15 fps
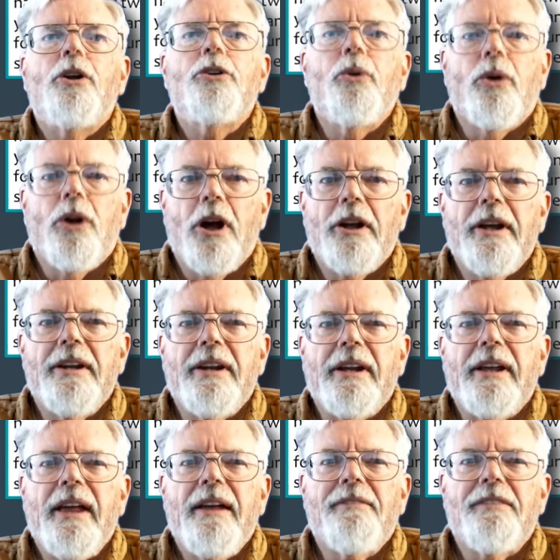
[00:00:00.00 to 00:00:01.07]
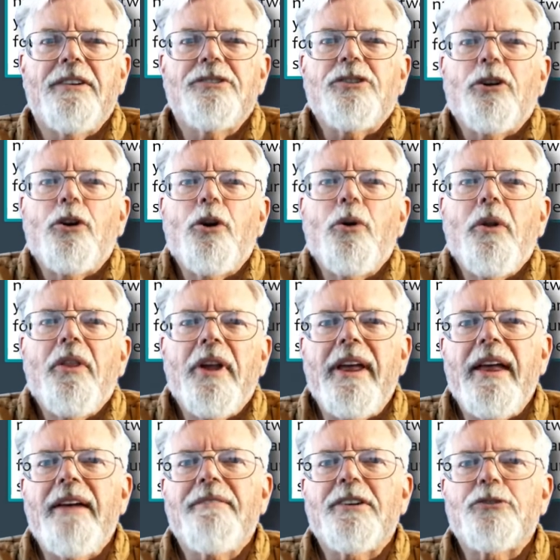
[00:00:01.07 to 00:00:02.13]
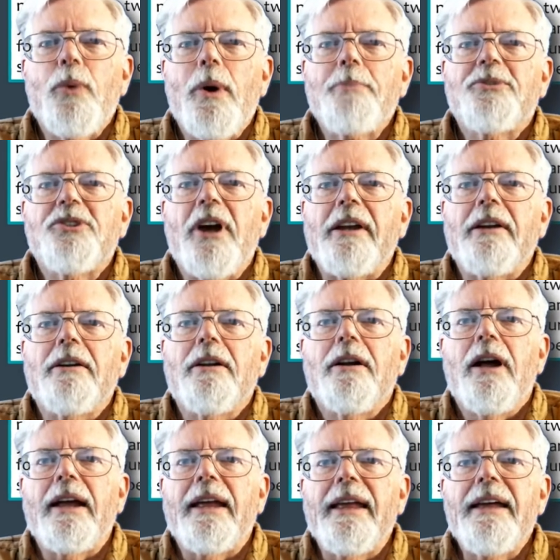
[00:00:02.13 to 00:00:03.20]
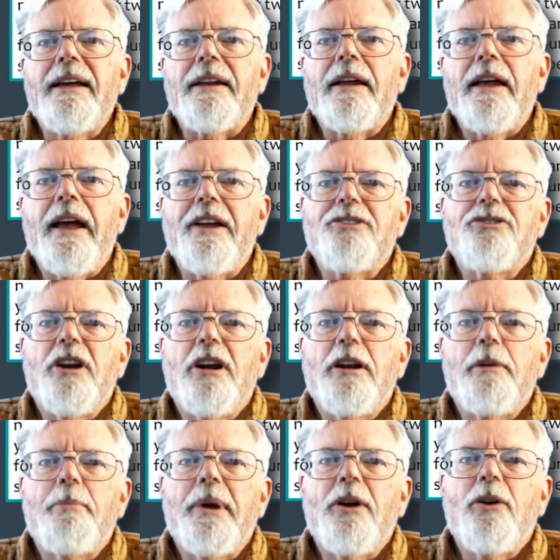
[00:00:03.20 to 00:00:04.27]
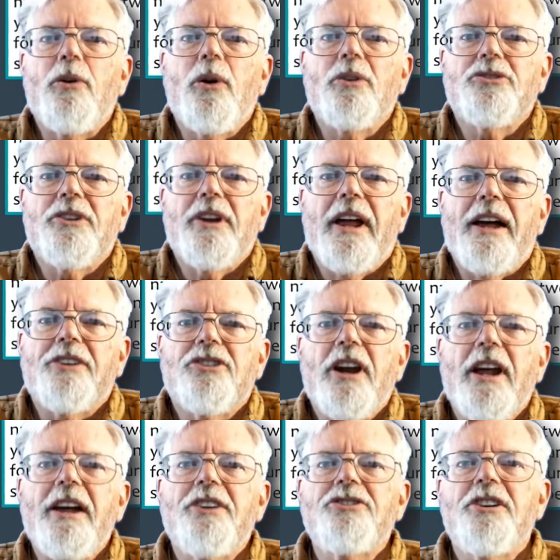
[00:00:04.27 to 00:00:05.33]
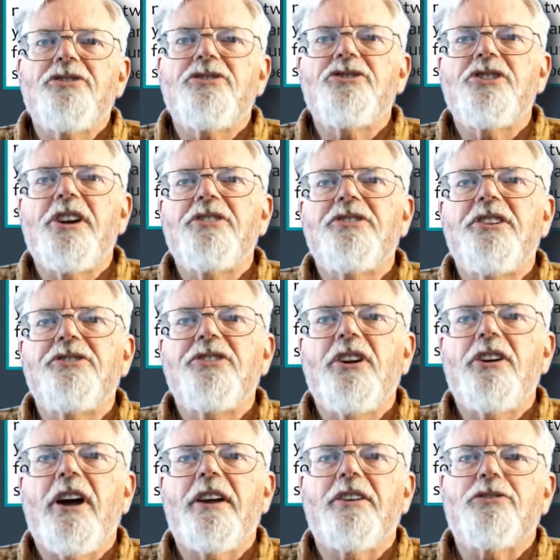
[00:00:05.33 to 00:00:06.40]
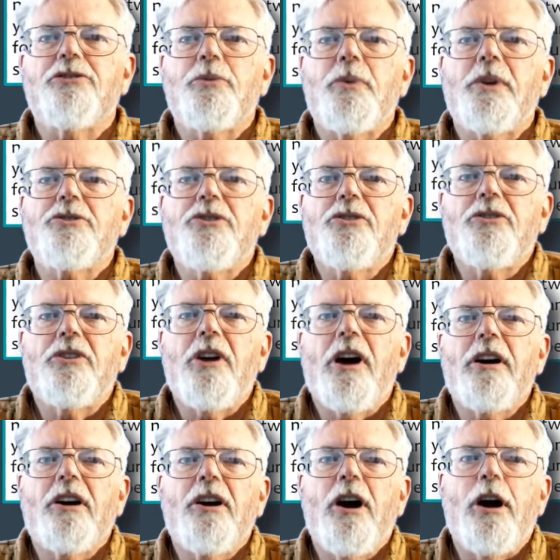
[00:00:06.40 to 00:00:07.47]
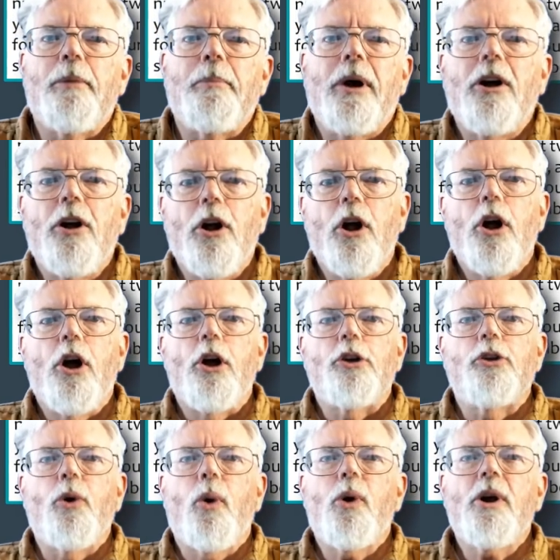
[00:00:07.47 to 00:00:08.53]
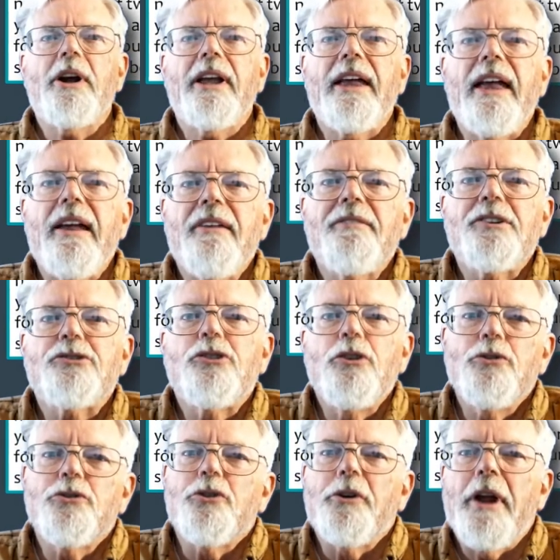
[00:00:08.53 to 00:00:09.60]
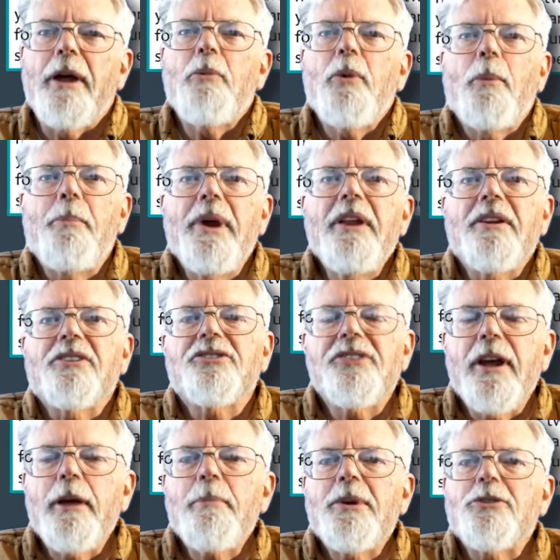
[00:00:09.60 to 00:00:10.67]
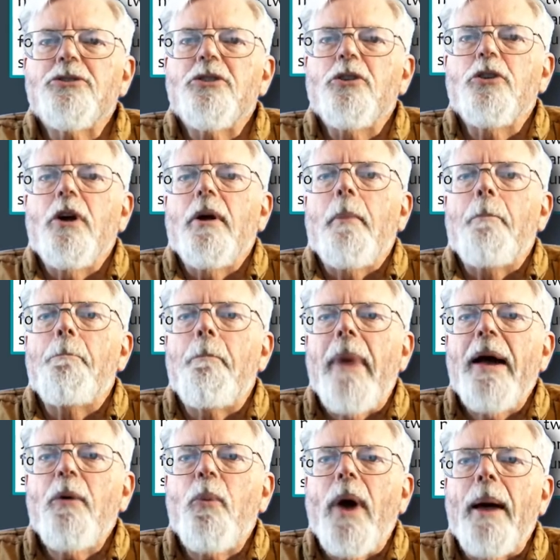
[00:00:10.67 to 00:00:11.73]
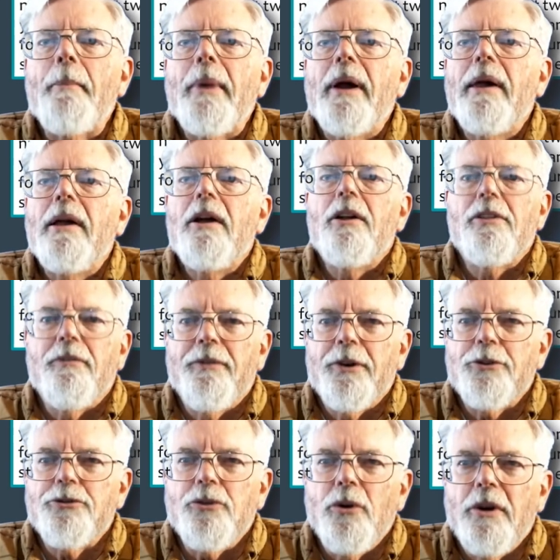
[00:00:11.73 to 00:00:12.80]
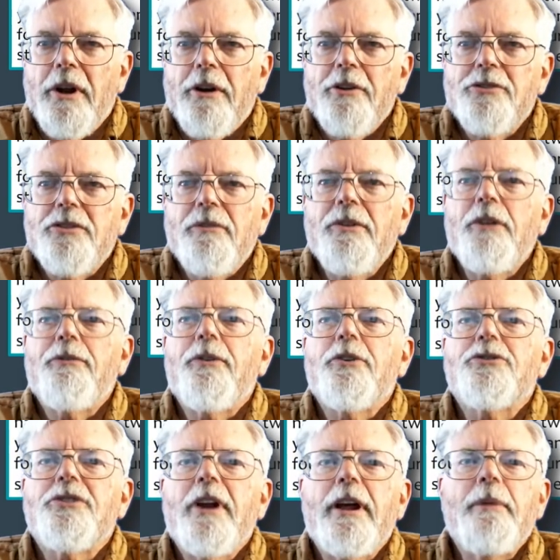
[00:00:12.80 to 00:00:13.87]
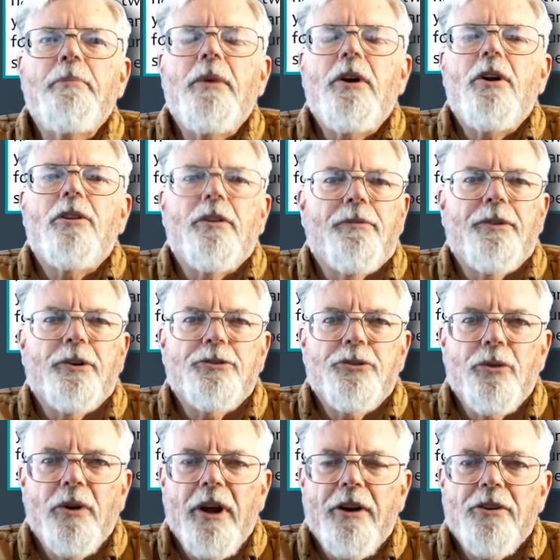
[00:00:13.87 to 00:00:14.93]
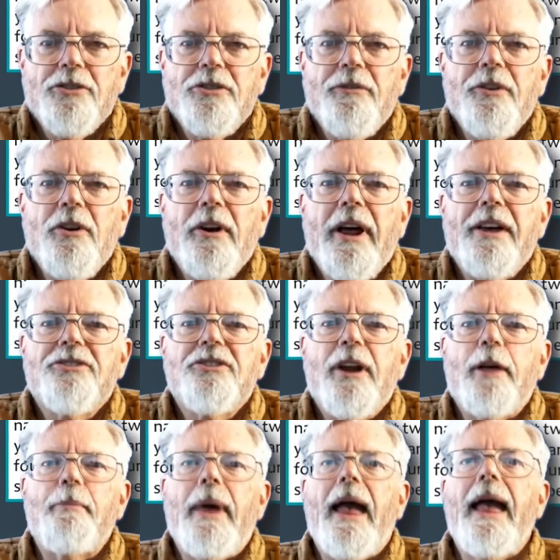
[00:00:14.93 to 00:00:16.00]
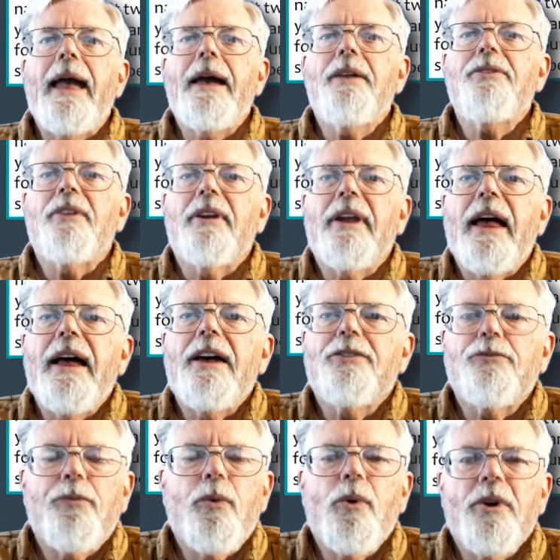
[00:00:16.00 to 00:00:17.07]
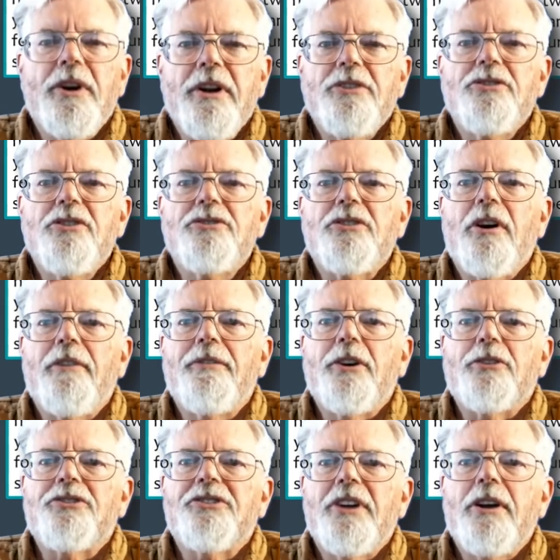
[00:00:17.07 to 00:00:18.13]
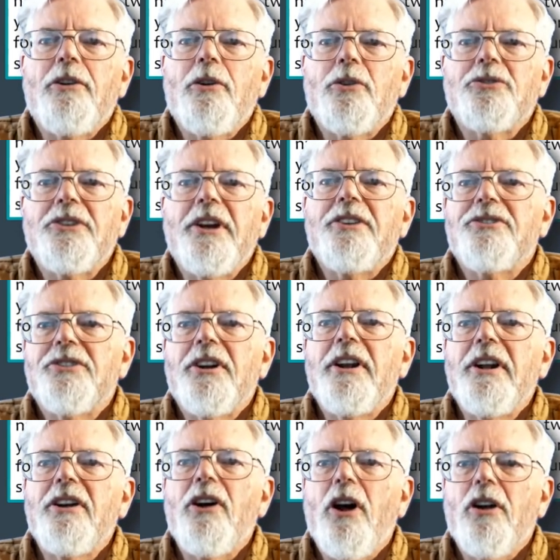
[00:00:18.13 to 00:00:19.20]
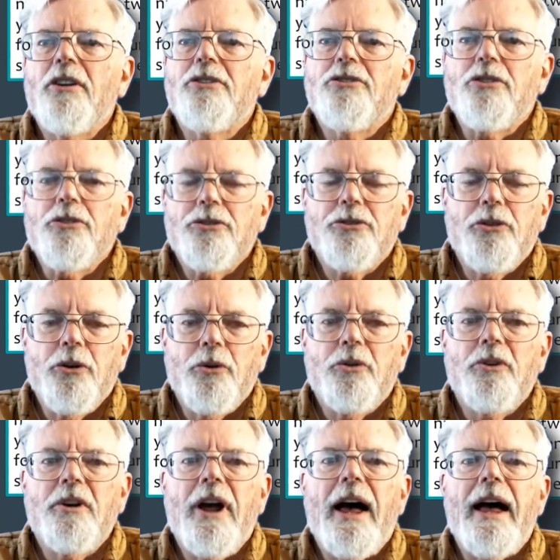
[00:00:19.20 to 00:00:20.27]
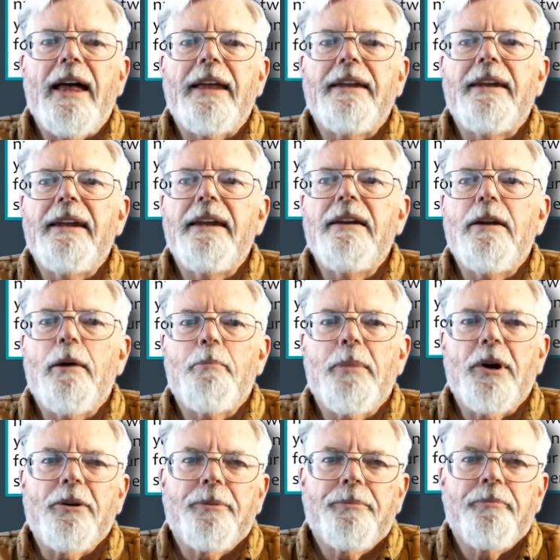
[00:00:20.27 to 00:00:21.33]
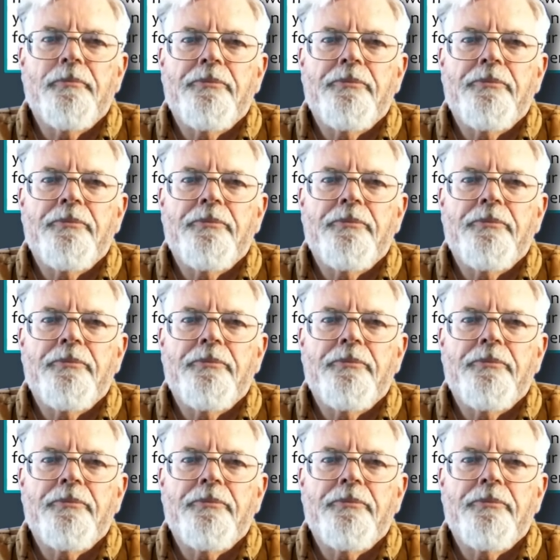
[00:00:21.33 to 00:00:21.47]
To log into Canvas, go to the Canvas website. Again, http://sjcc.instructure.com. Your Canvas username will be the same as MyWeb. The first 2 letters of your first name, the first 2 letters of your last name, and the last 4 digits of your San Jose City College student ID number.